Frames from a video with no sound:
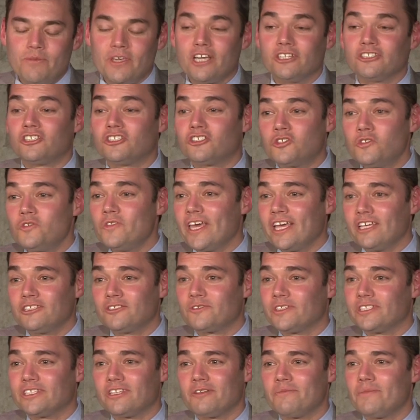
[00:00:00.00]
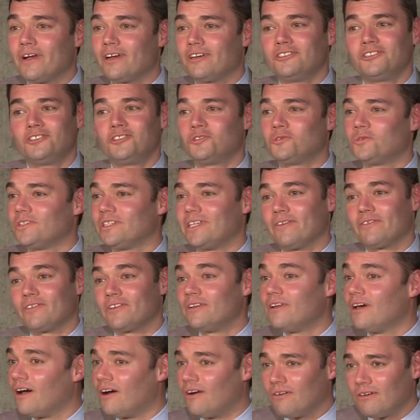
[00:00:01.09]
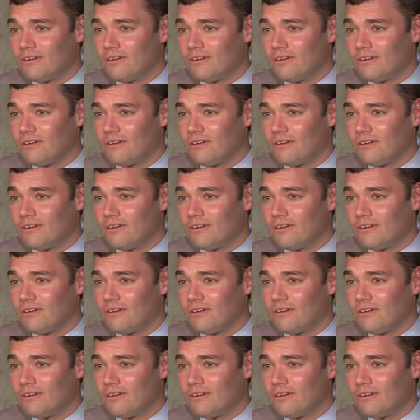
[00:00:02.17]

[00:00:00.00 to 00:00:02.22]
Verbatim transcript: because the truth answer is that American Jews will never know.